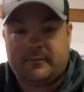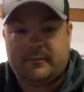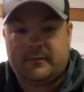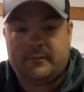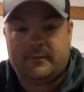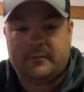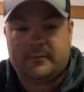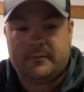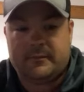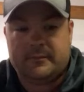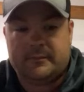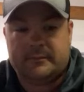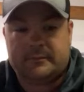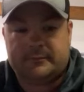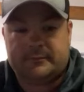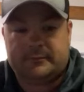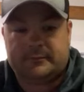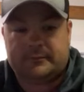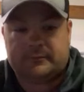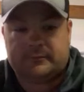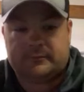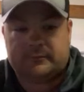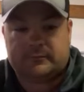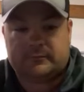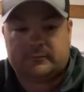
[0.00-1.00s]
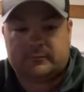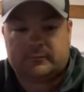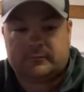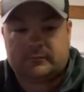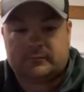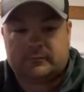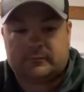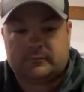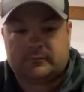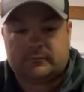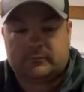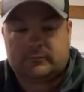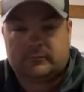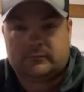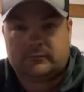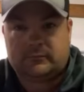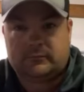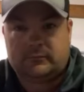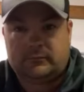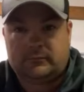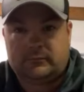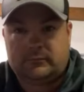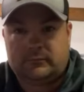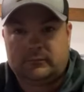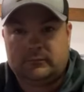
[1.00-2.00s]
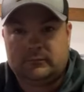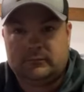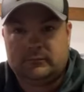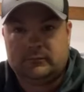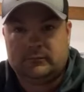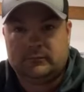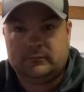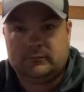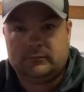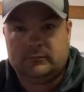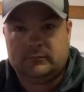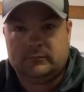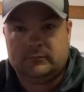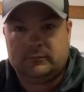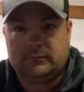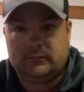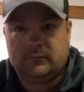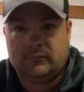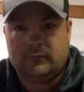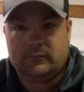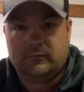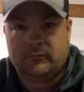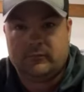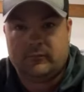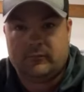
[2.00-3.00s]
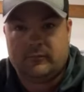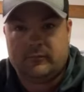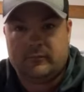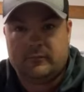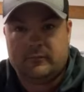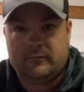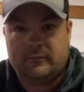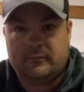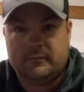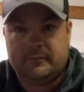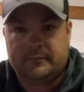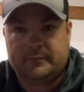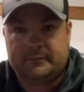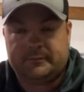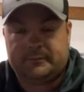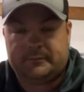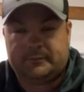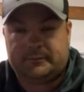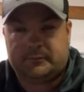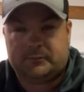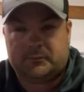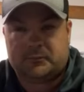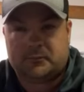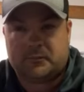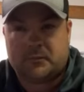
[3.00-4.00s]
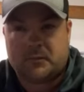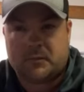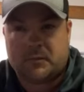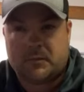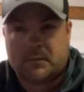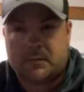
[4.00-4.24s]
(silent)